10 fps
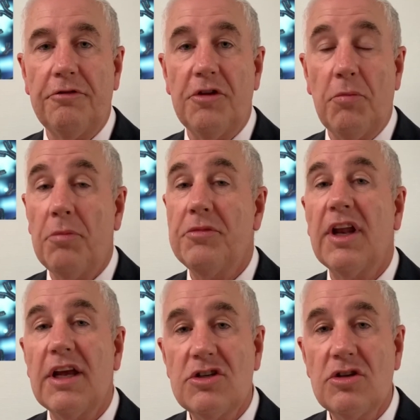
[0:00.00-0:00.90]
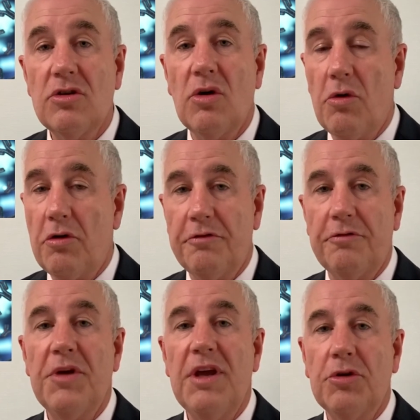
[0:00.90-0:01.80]
the population or of
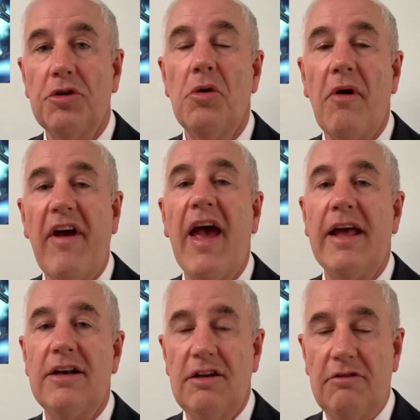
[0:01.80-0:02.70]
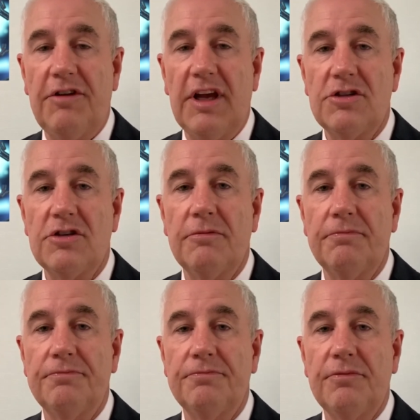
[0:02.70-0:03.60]
people who have had an infection.
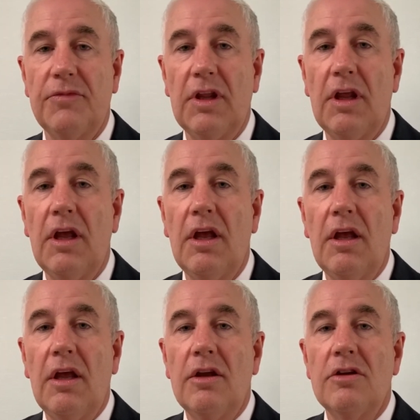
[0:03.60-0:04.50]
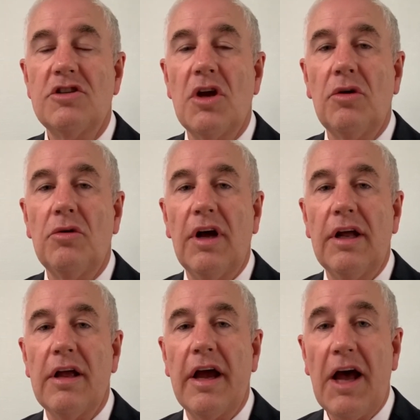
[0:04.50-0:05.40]
So
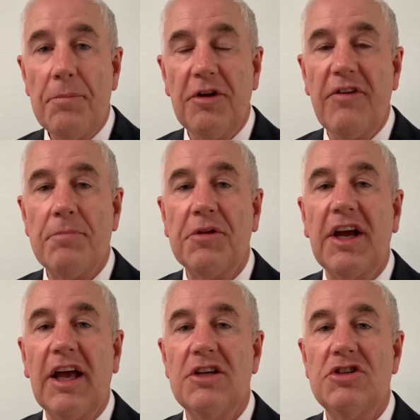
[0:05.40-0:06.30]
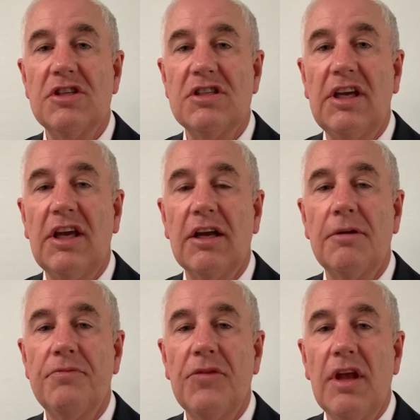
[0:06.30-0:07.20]
a couple of applications here.
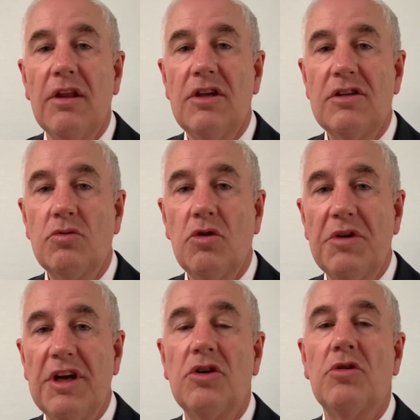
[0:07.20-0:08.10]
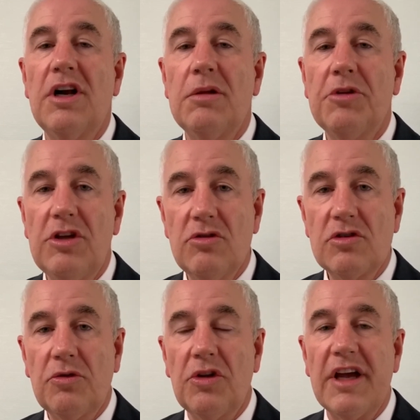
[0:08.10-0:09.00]
This will be incredibly
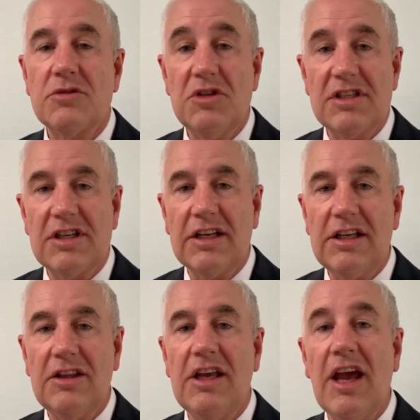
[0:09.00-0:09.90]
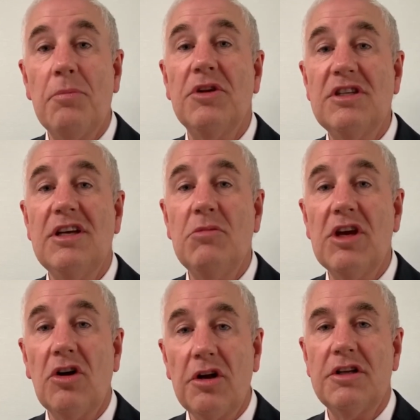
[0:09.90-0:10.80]
useful as we study the
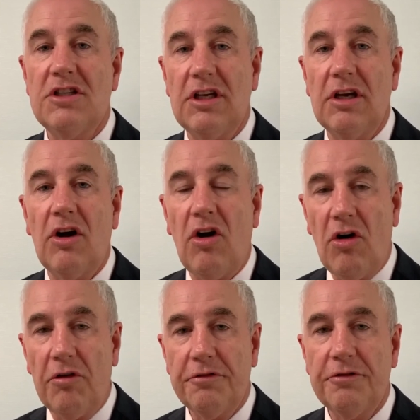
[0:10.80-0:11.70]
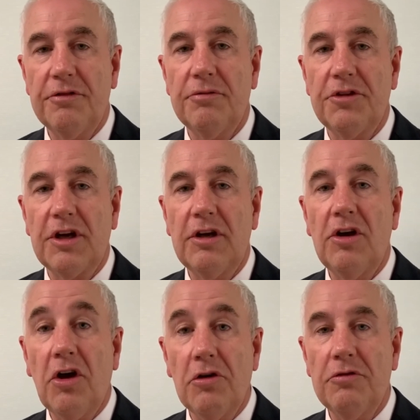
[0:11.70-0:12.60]
epidemiology of the
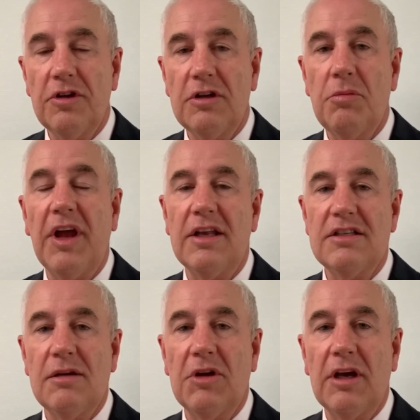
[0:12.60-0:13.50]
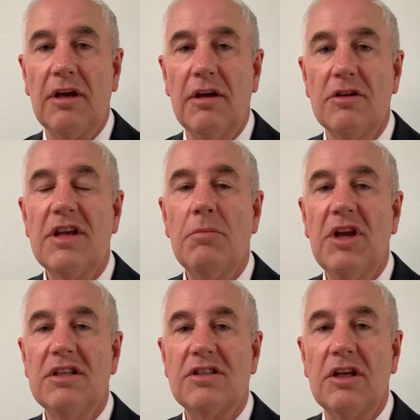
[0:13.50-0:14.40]
COVID pandemic. That
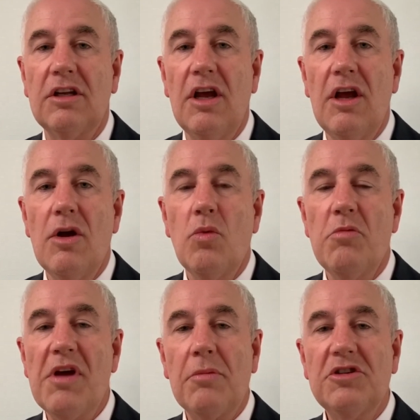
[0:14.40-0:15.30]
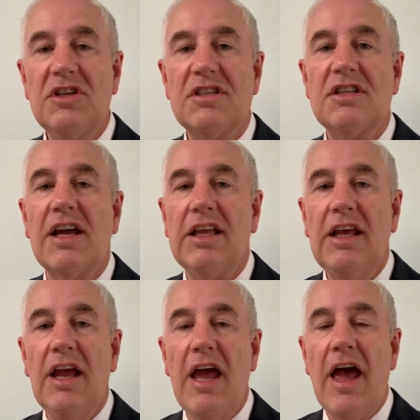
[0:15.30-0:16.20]
means that we'll be able to
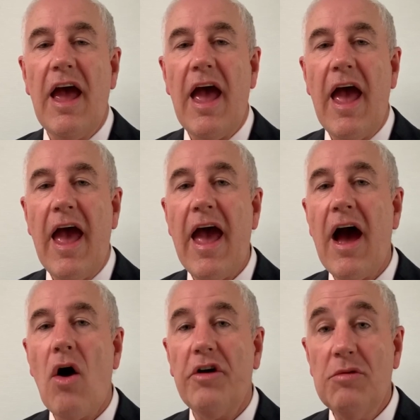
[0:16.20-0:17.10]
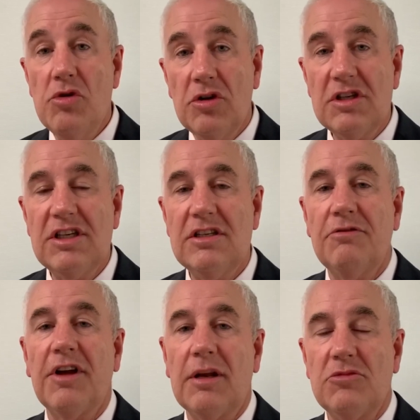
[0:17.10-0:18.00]
study how immunity
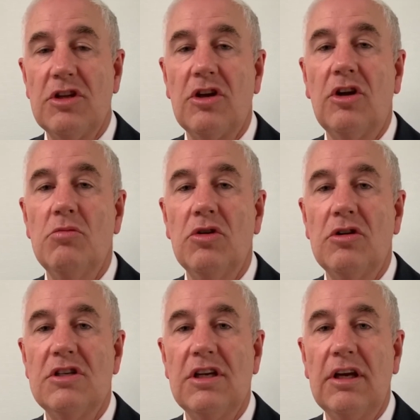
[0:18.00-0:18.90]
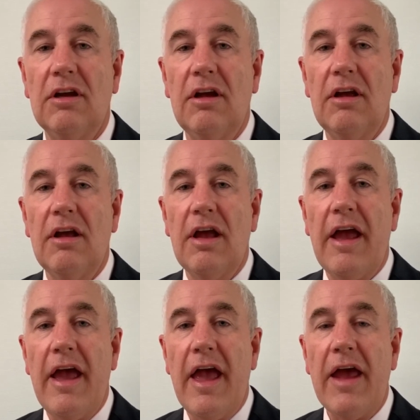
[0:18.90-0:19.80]
developed in the community
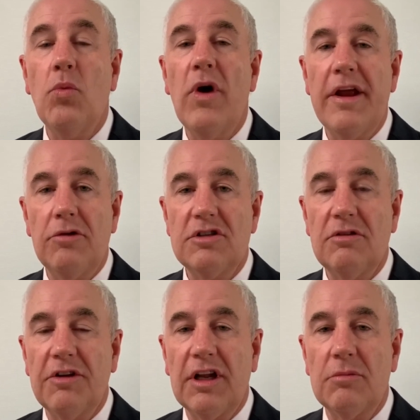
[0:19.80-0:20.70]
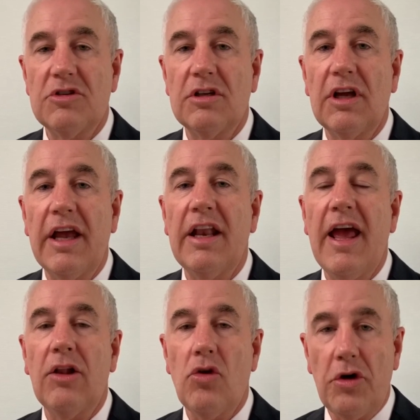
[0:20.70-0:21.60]
and where it developed and
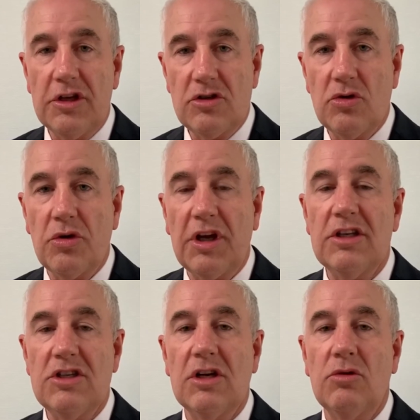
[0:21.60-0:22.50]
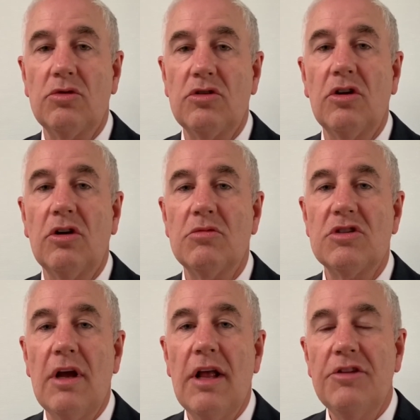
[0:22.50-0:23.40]
how long it took in general terms.
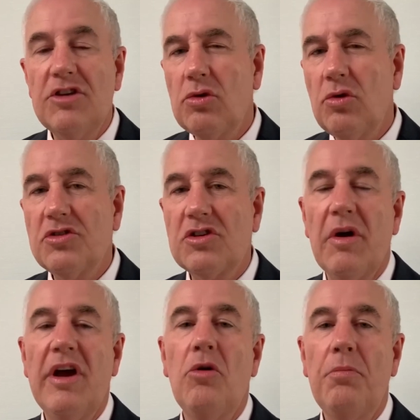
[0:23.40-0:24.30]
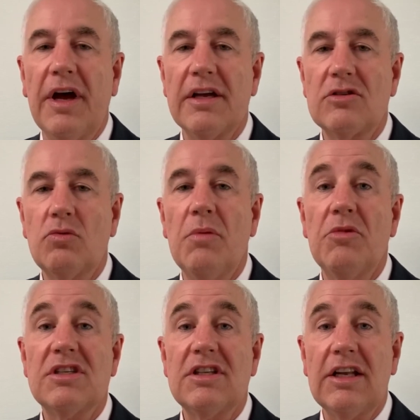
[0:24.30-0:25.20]
This will also help us when we're
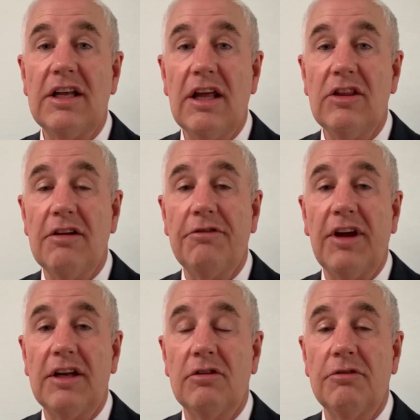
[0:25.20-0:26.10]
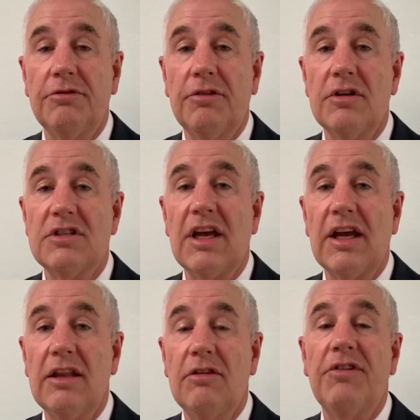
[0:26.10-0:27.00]
studying the effect of,
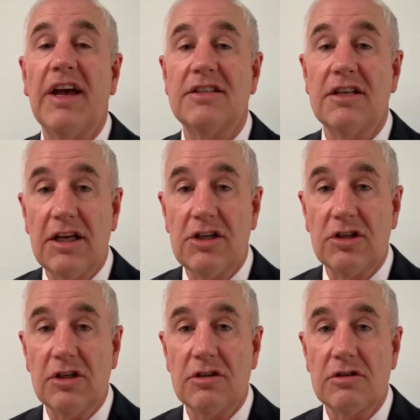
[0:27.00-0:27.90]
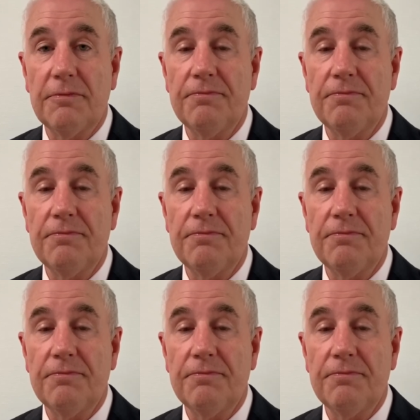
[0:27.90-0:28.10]
say, the vaccinations.